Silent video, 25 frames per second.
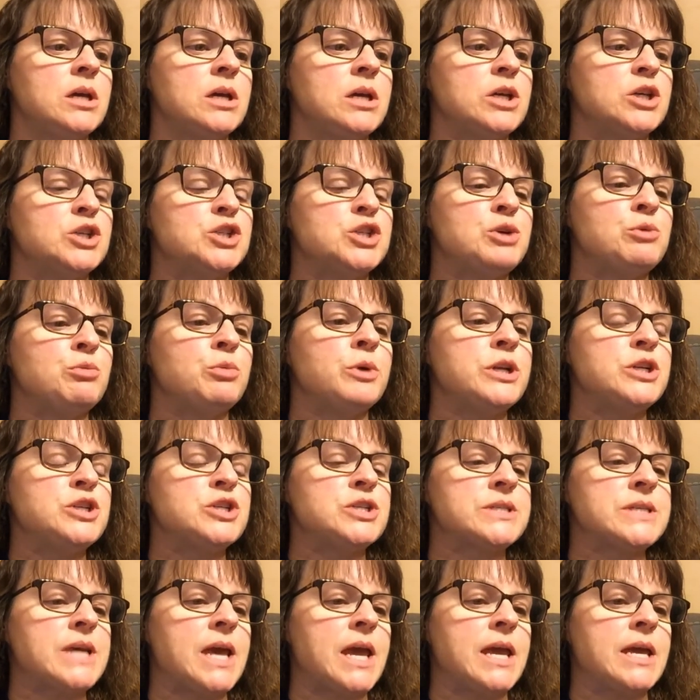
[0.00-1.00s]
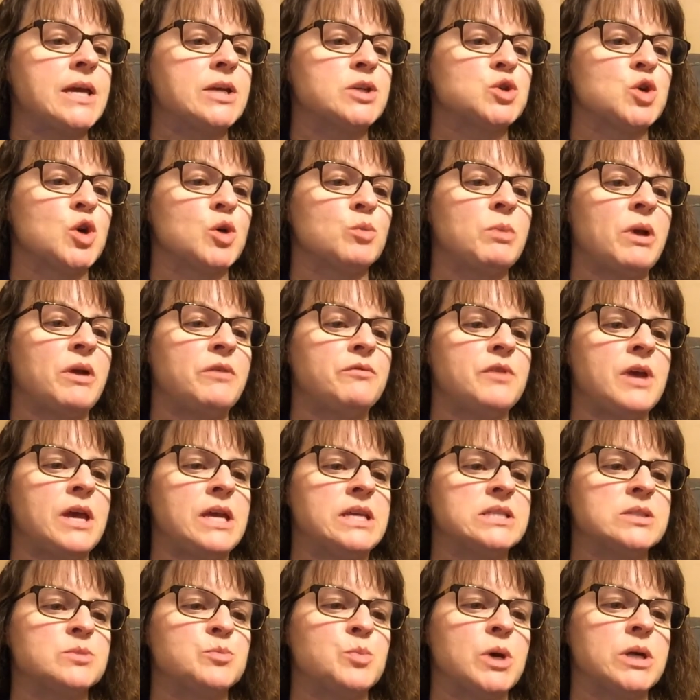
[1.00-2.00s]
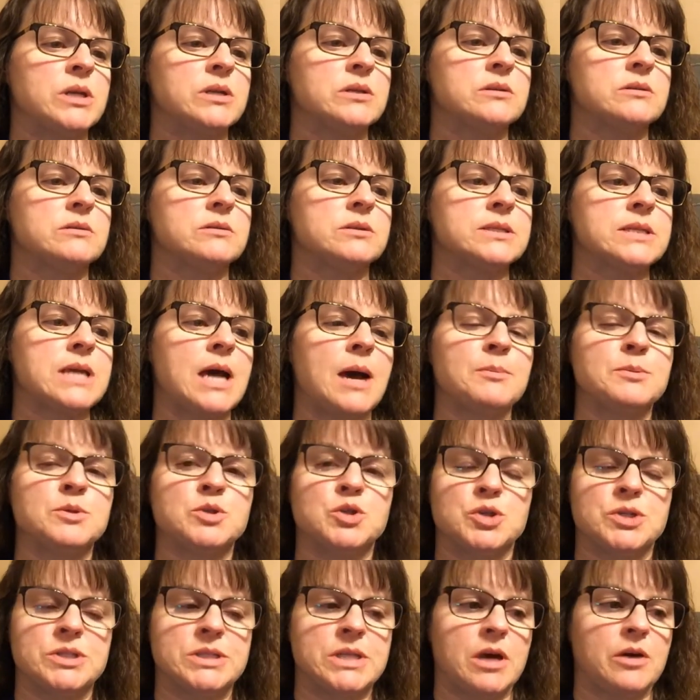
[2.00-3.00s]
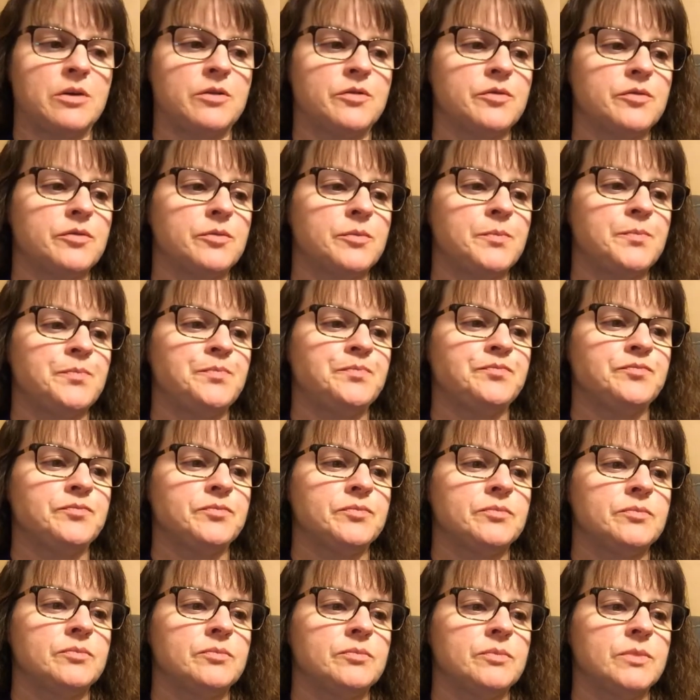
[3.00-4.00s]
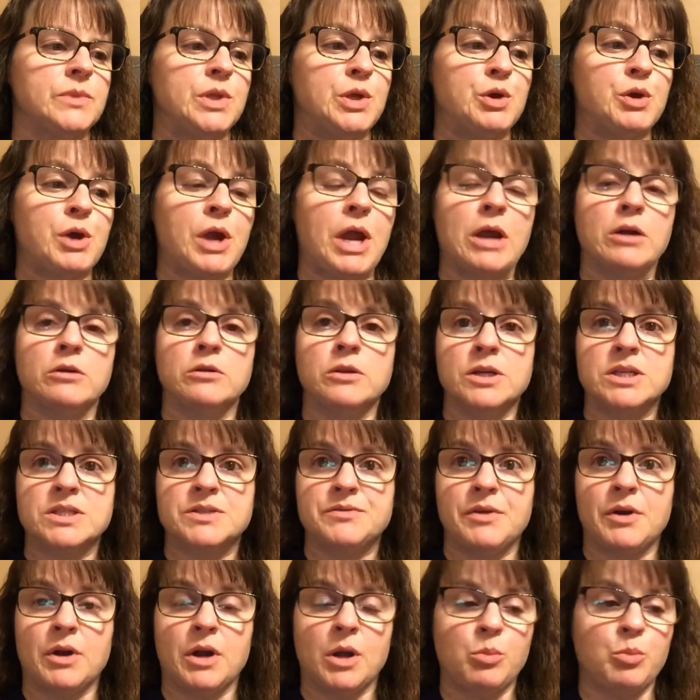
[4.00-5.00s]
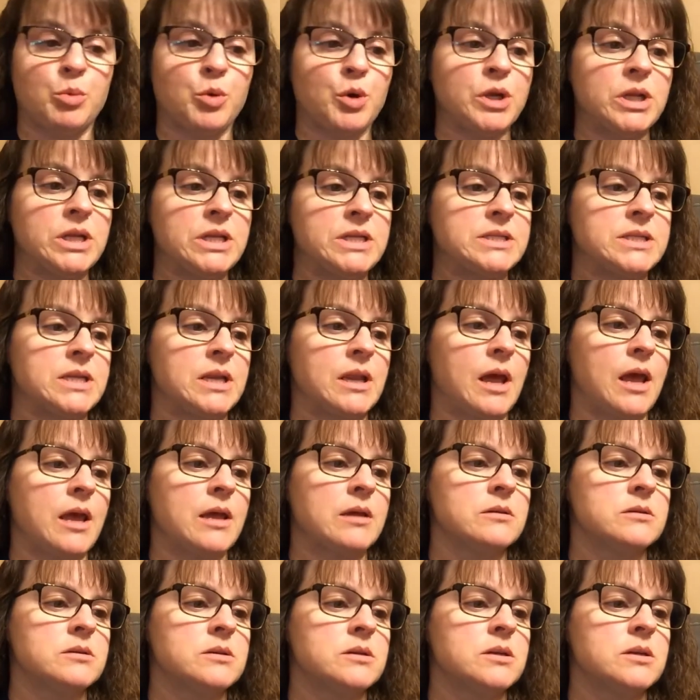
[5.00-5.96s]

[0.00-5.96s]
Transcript: She reaches a hand toward my face, but stops herself. Your hair looks very pretty today.